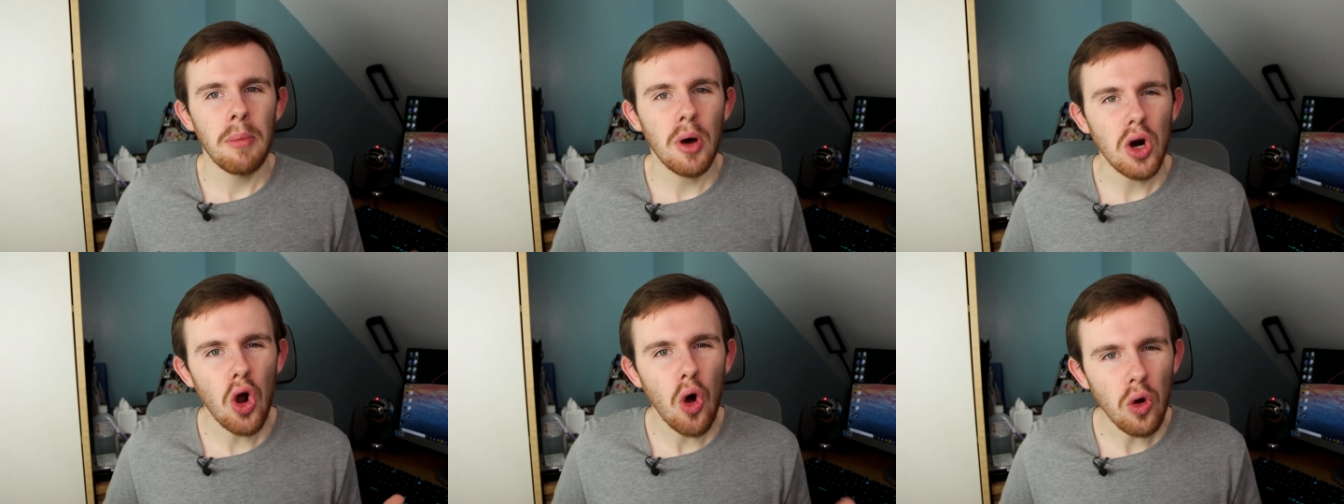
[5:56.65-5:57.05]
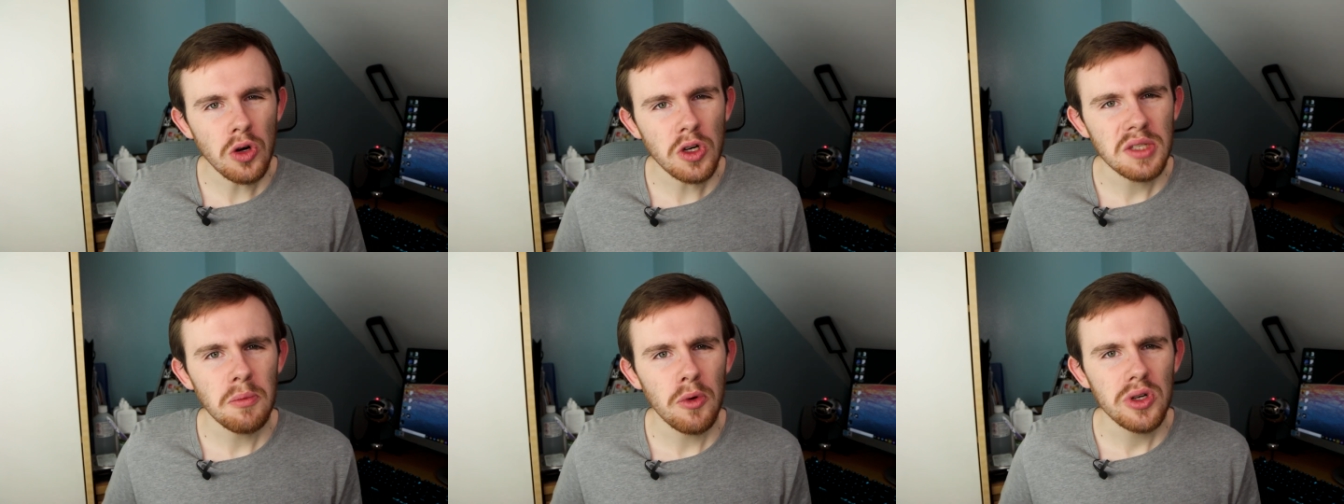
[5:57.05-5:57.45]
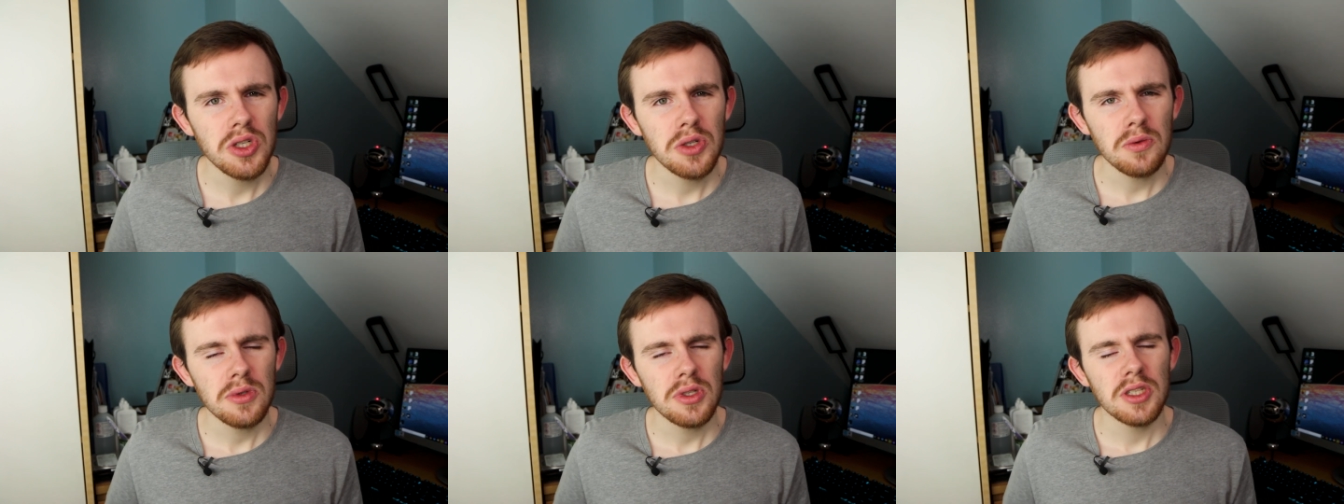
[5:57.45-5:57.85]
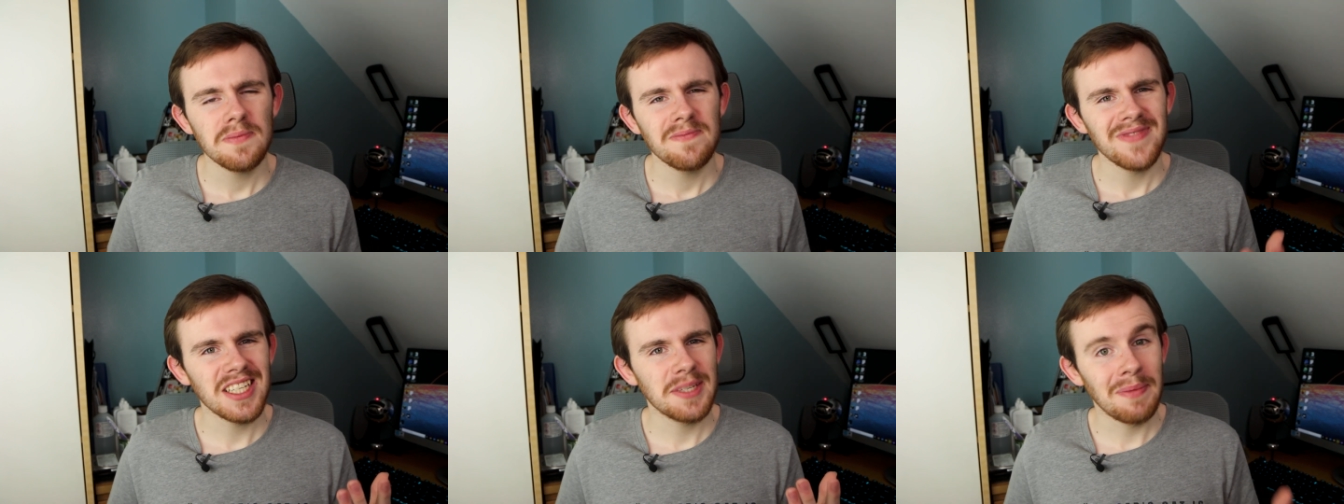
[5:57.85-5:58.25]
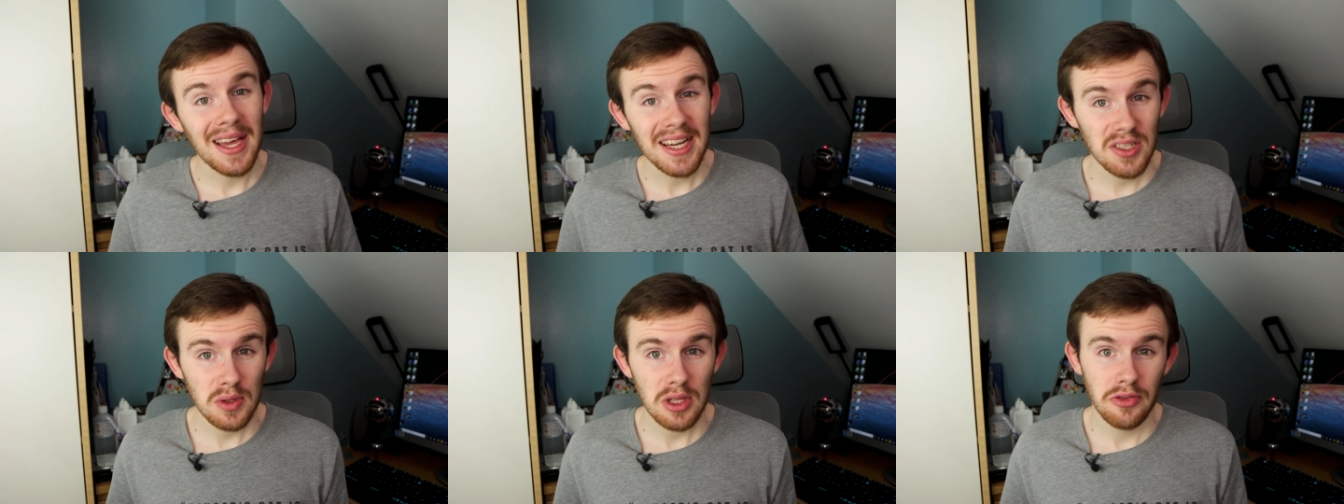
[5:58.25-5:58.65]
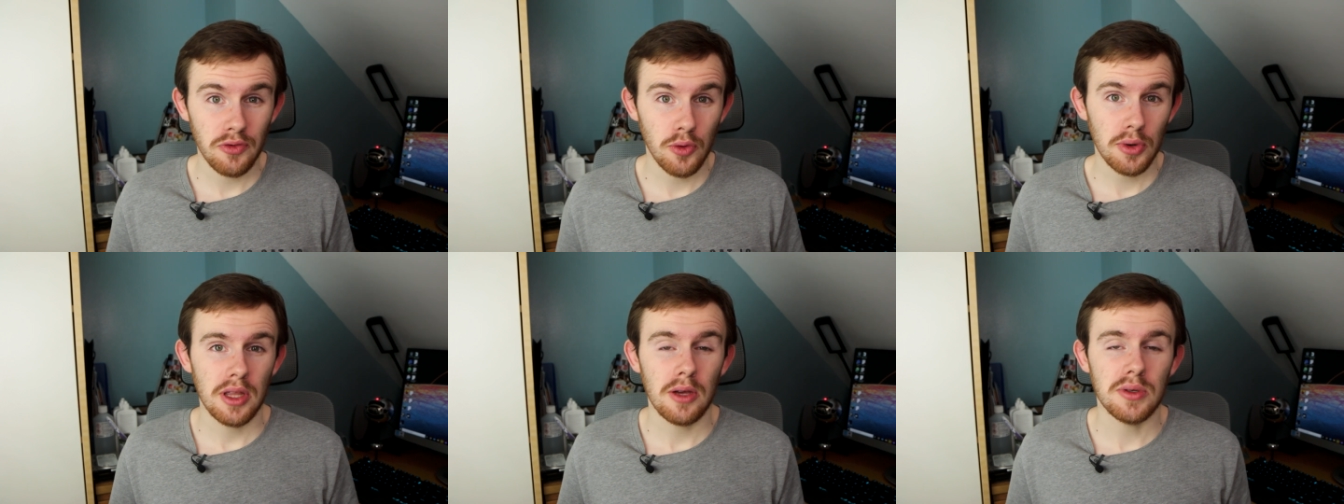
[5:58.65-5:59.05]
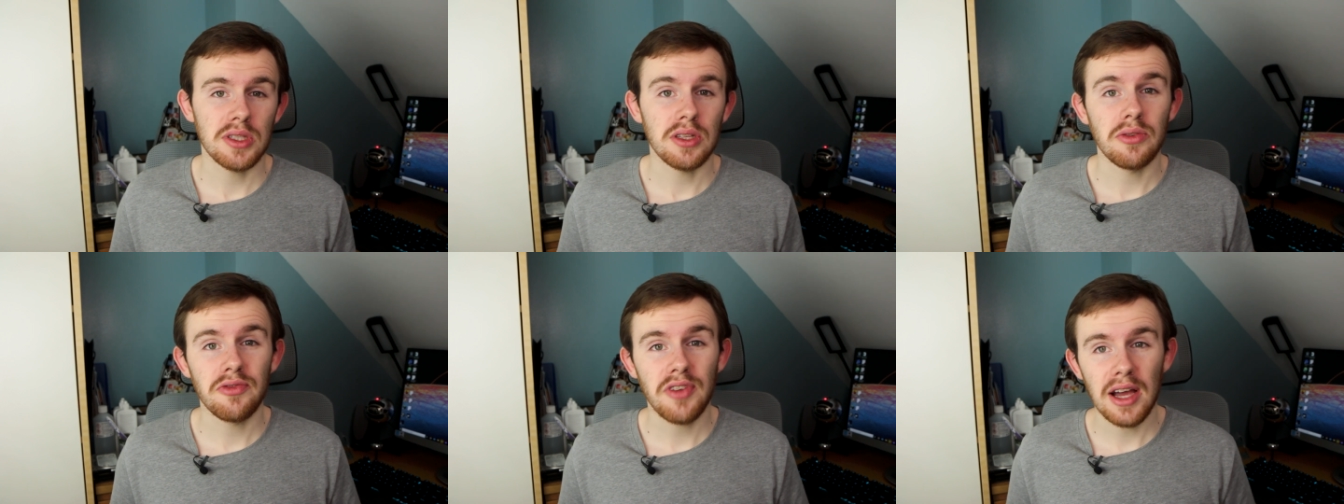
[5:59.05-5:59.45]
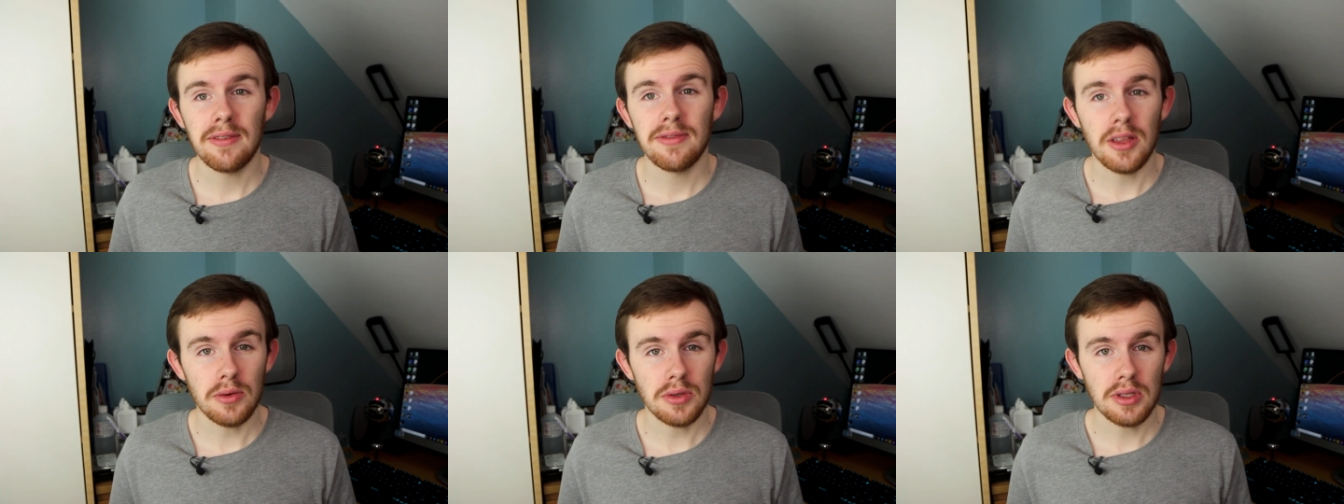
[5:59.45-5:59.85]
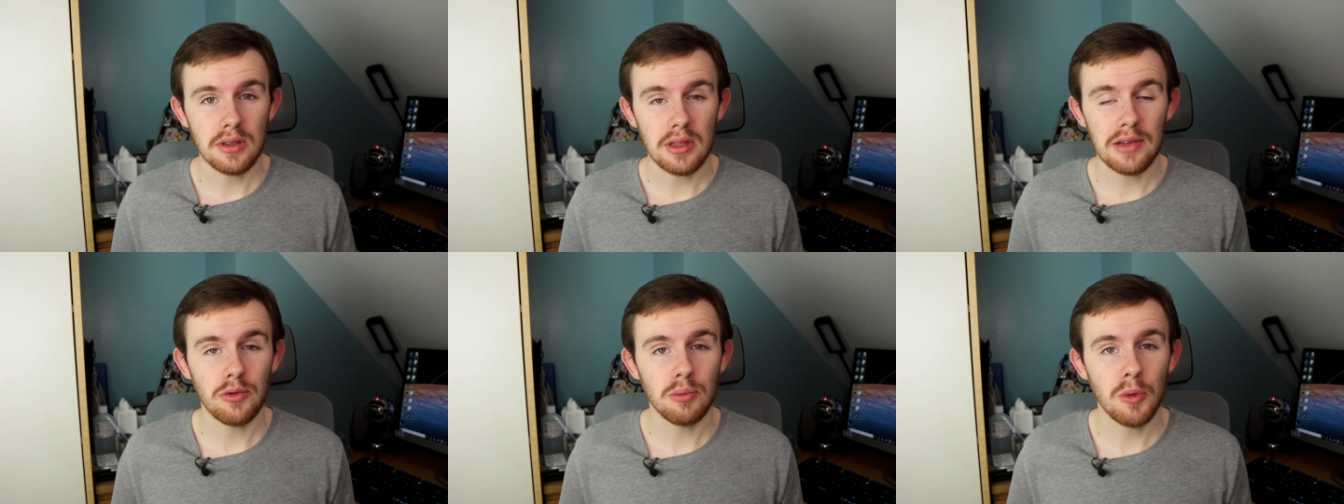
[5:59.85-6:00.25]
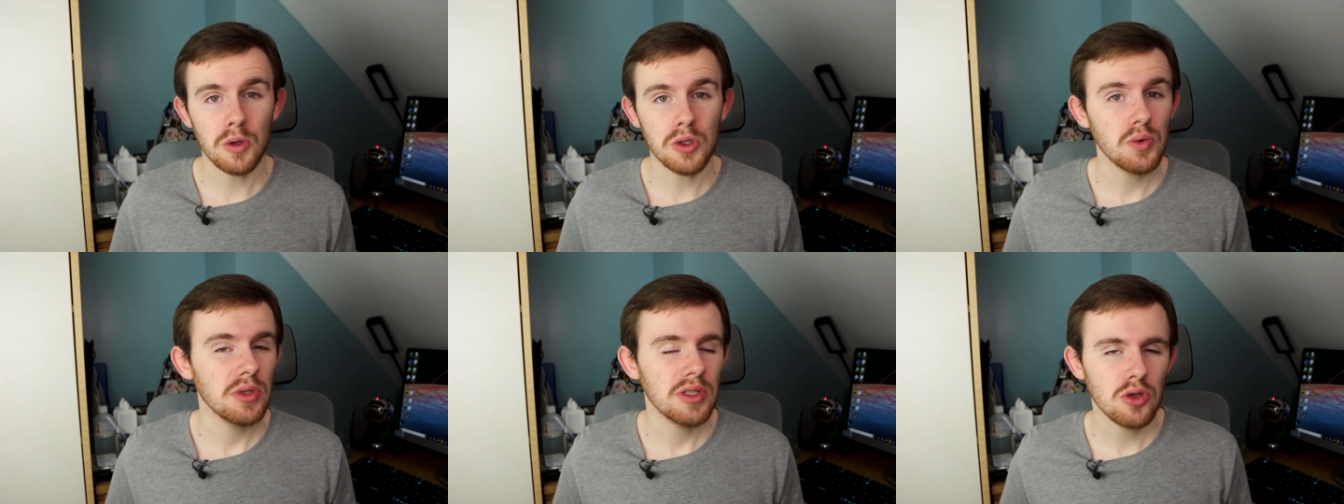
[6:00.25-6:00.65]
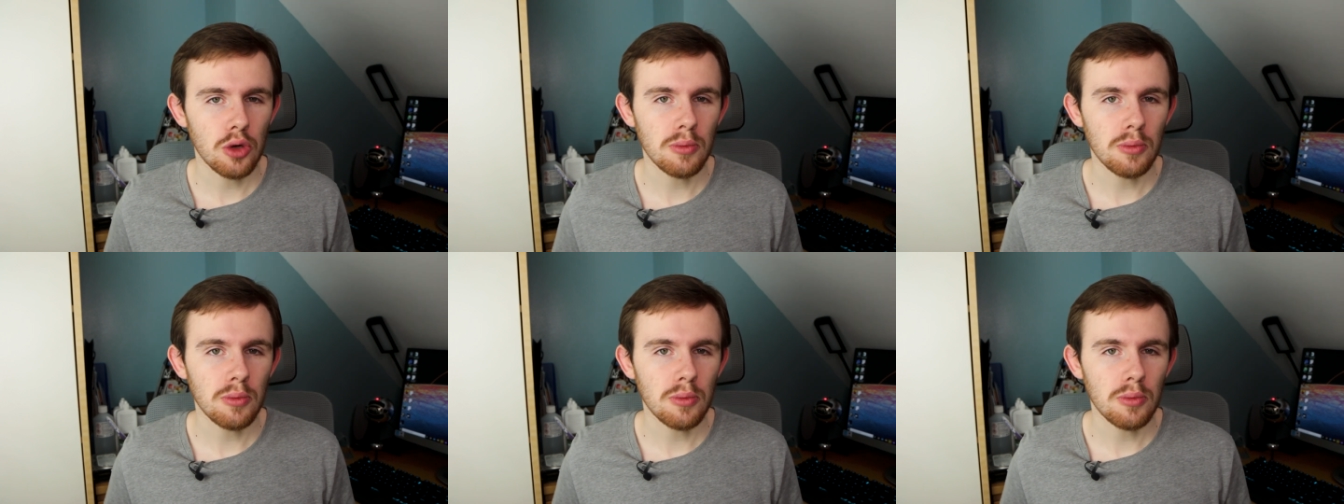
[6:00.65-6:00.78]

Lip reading: But honours modules, especially the 4000 and 5000 level modules,